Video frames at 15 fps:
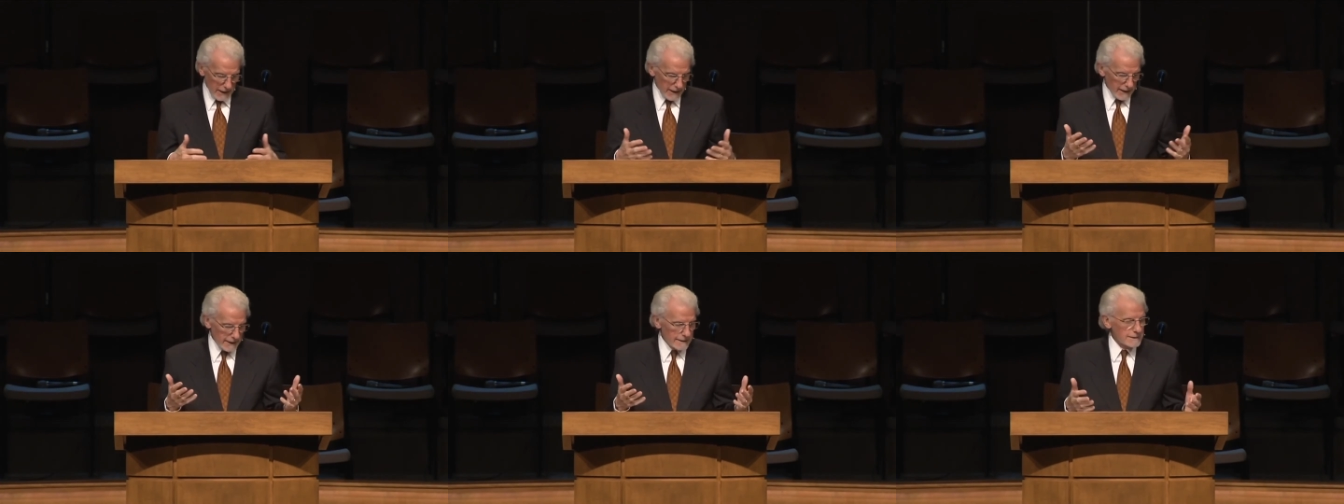
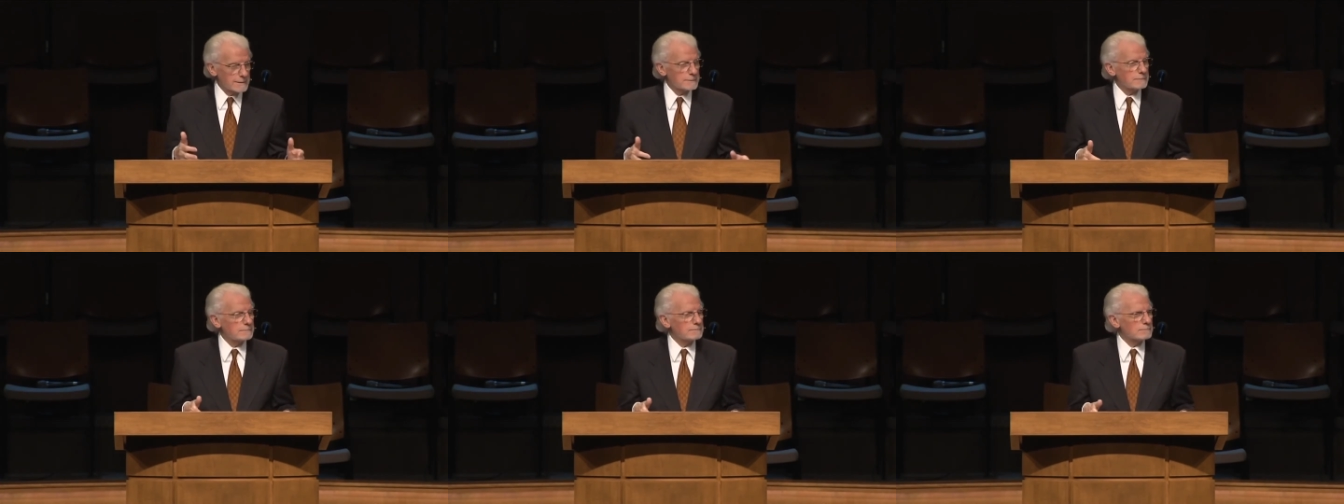
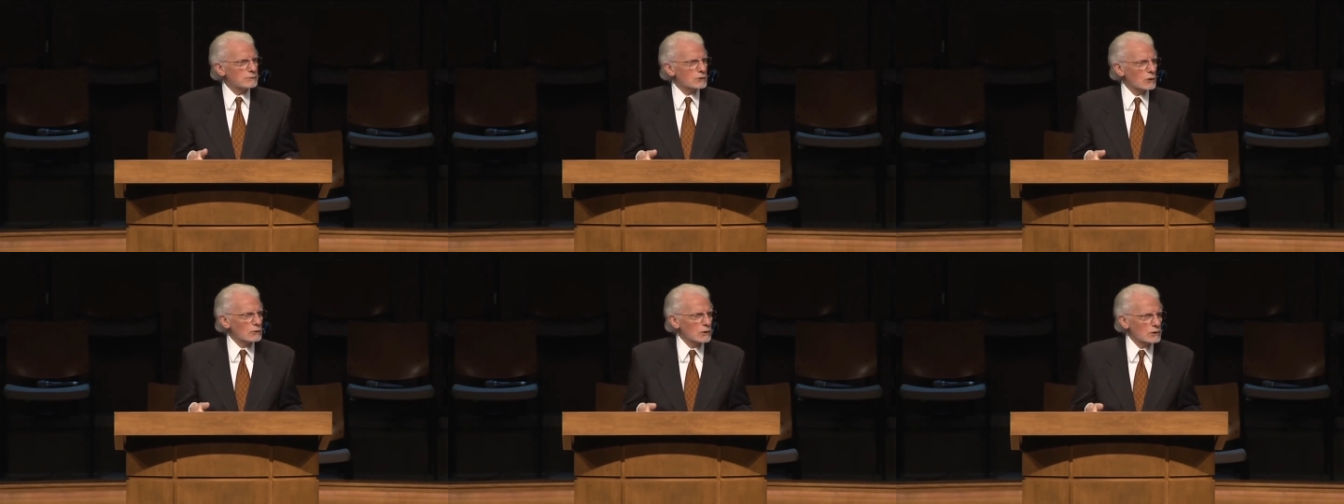Um,
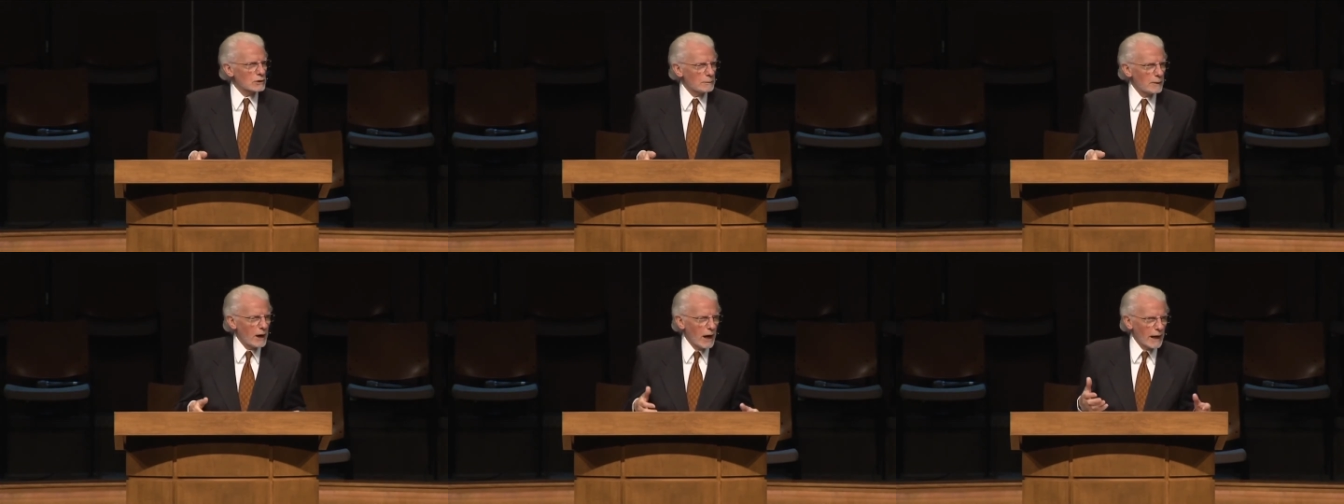so that
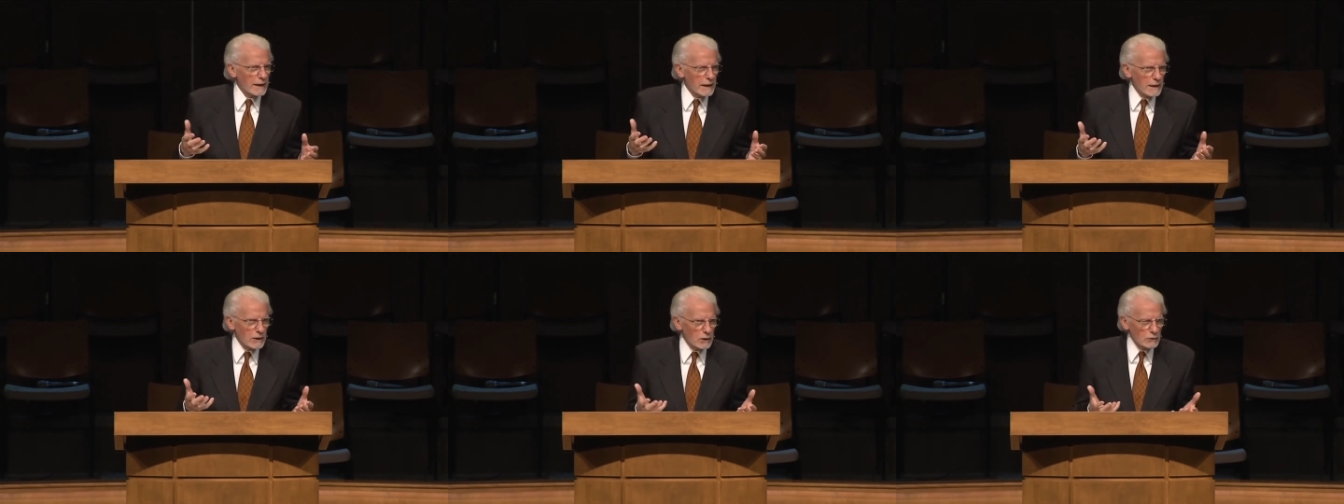the
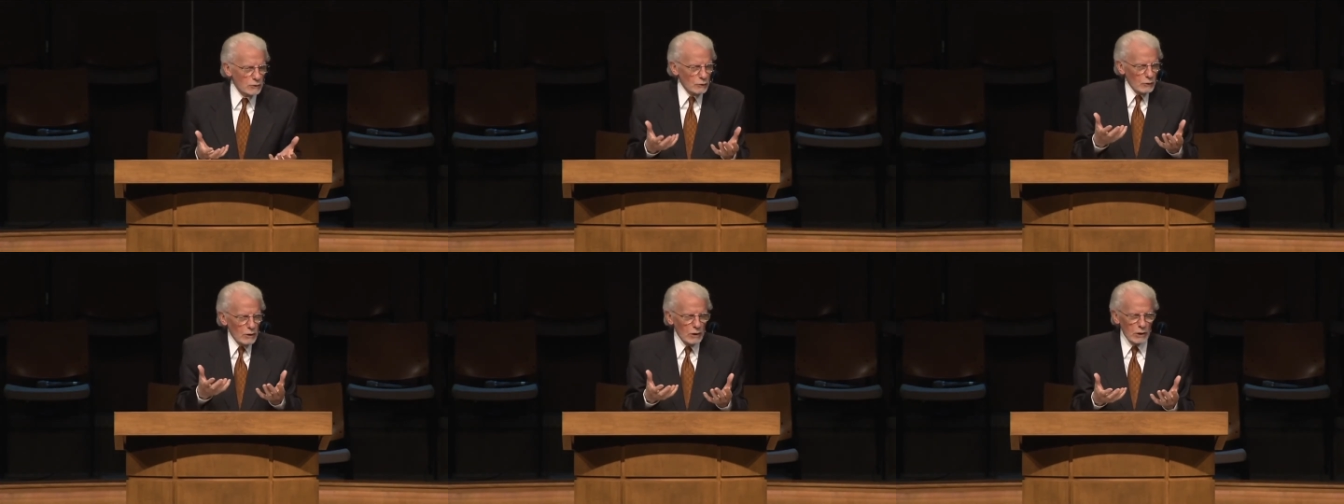body can
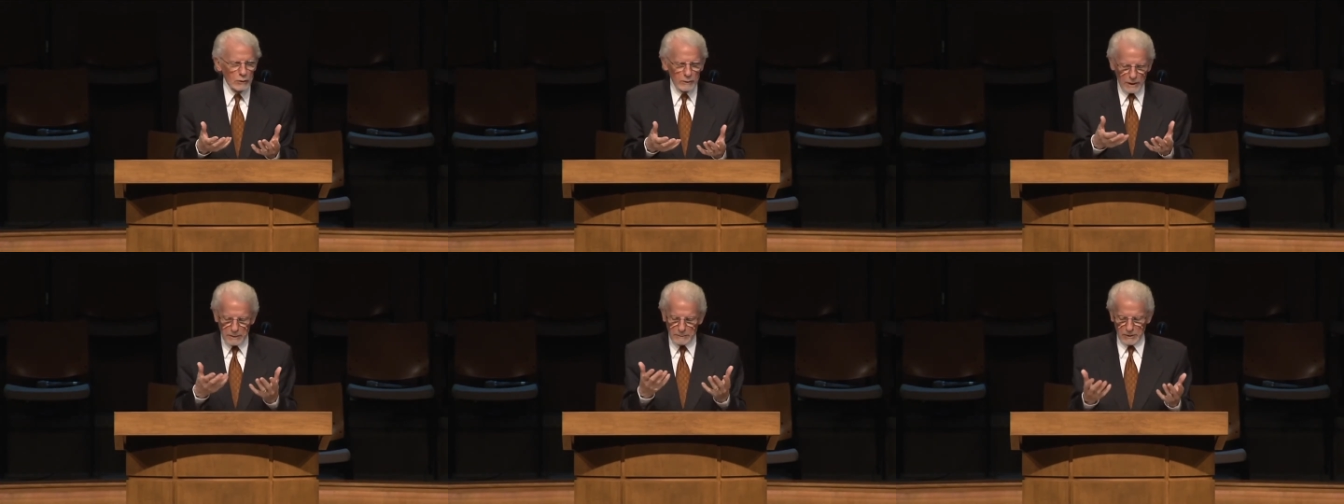
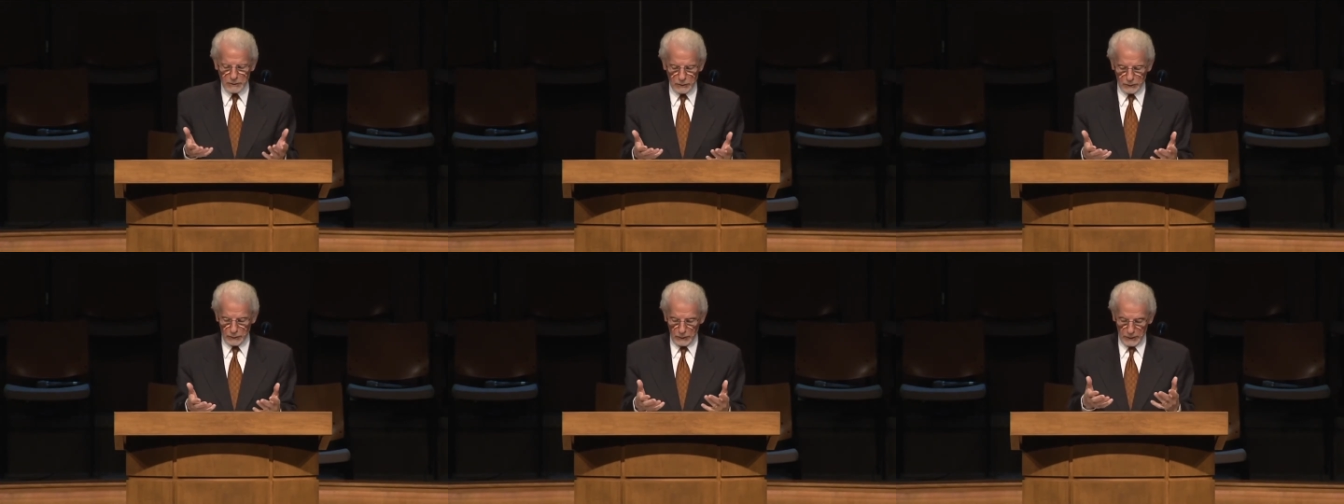grow and
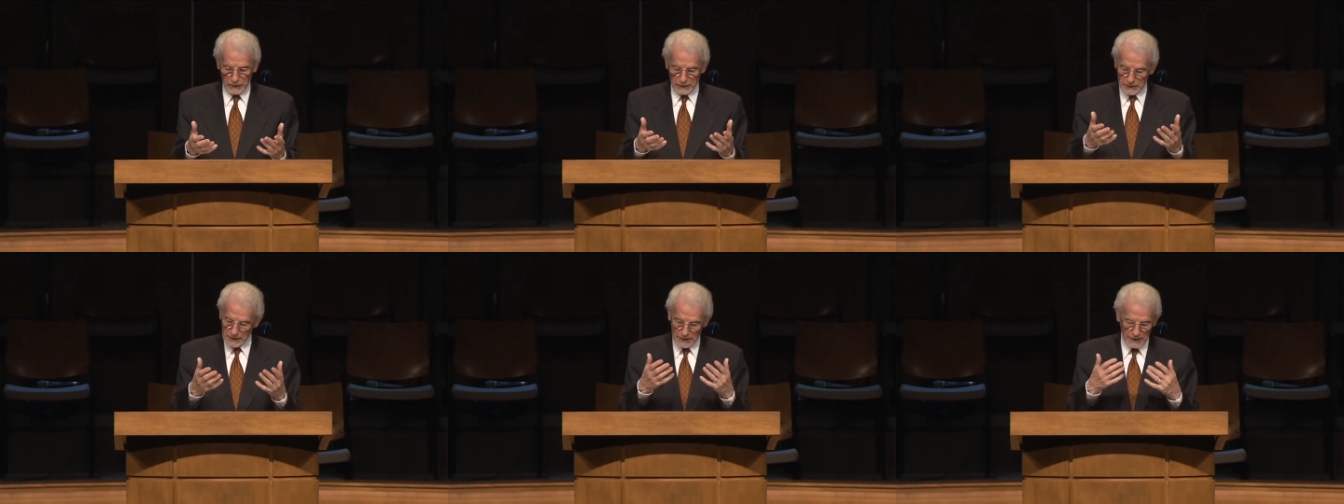mature.